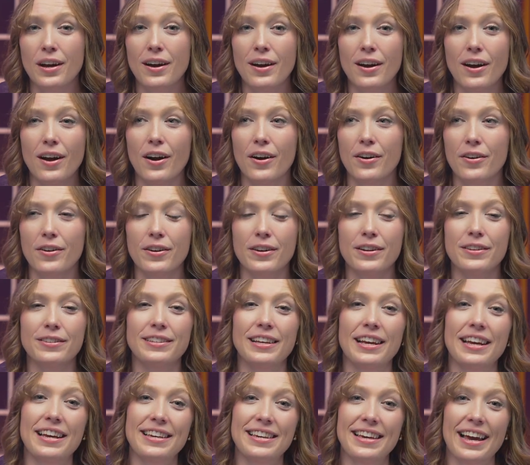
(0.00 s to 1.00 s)
are going to
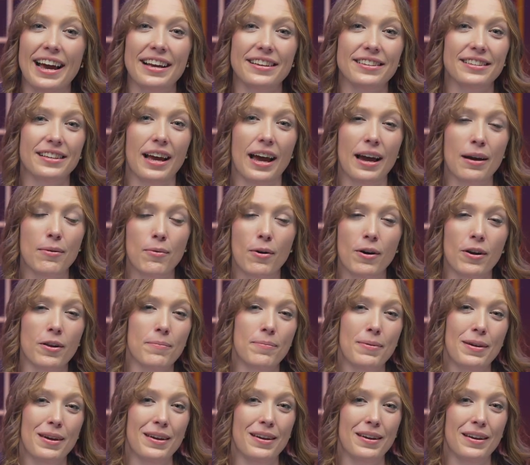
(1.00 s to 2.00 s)
say, yes, I want to
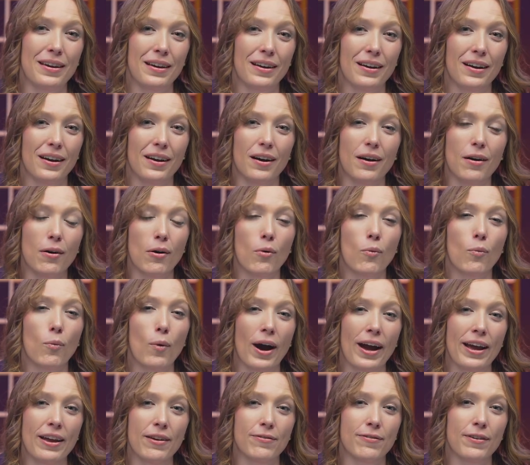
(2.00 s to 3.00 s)
be a
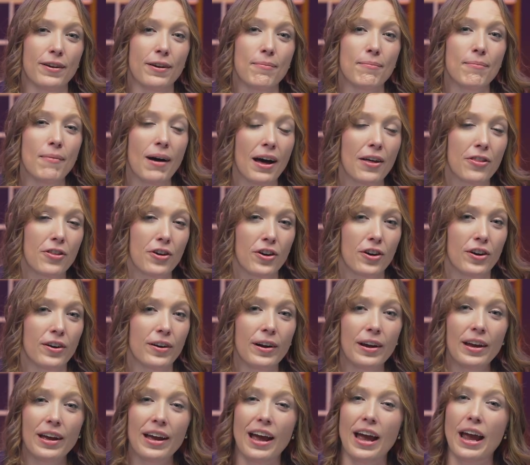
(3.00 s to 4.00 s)
wife and a mother,
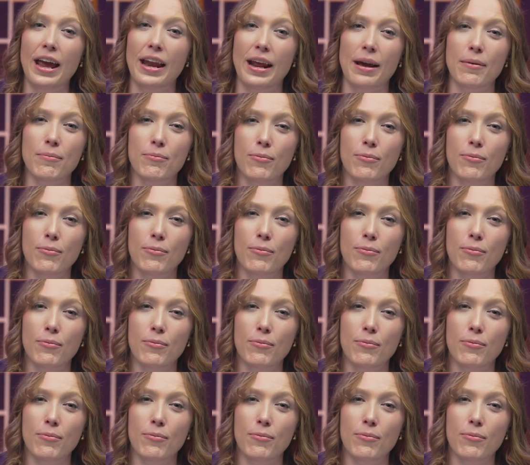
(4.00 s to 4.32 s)
and I'm